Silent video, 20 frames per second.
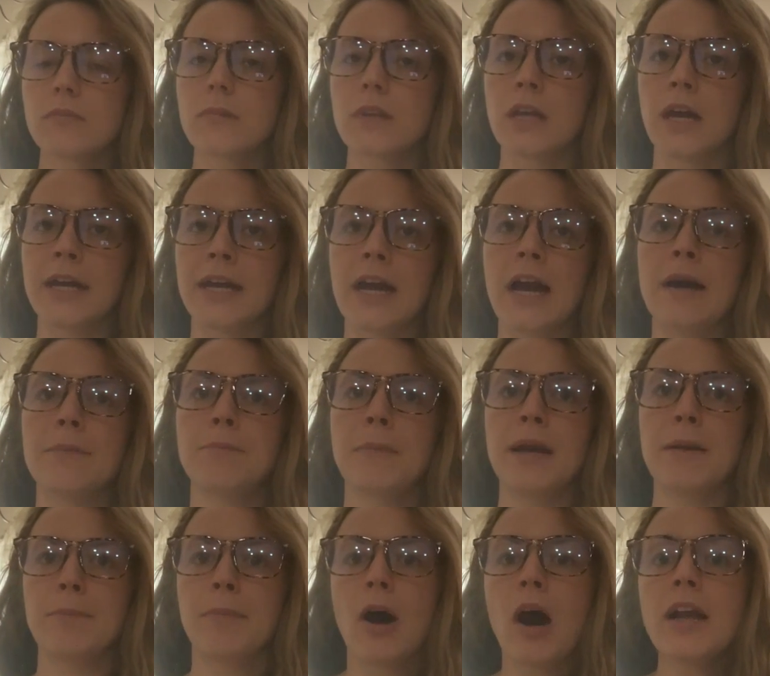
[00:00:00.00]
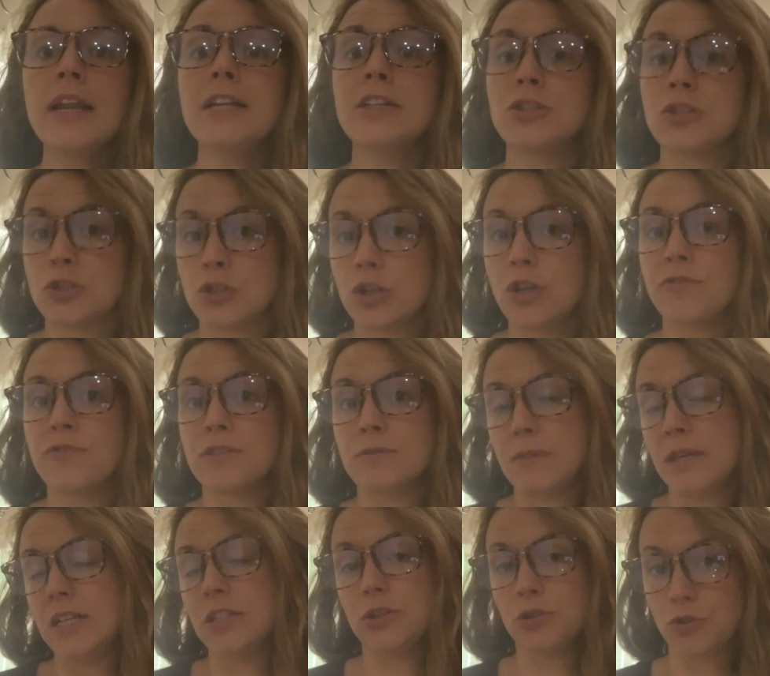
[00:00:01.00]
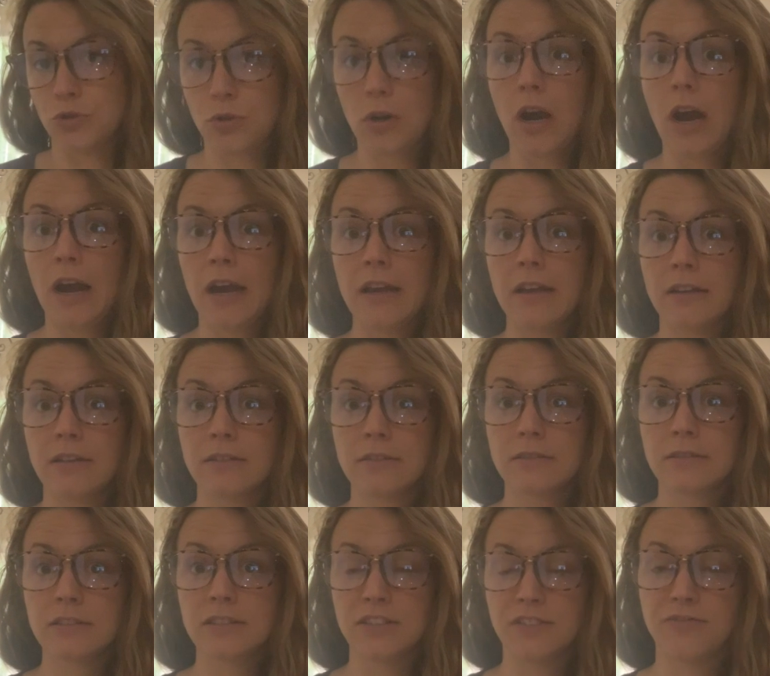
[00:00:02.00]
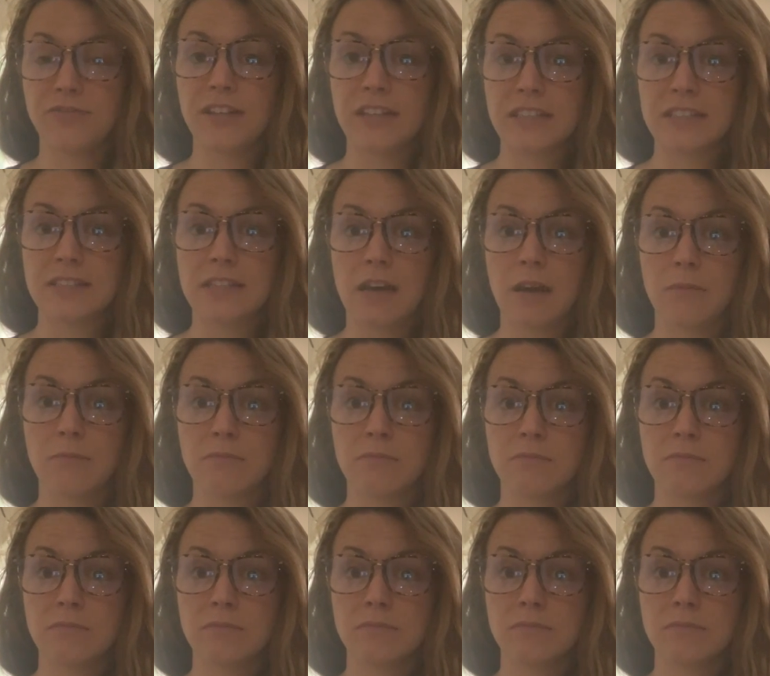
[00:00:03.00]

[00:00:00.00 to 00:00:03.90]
my body deserves me to try to fix them.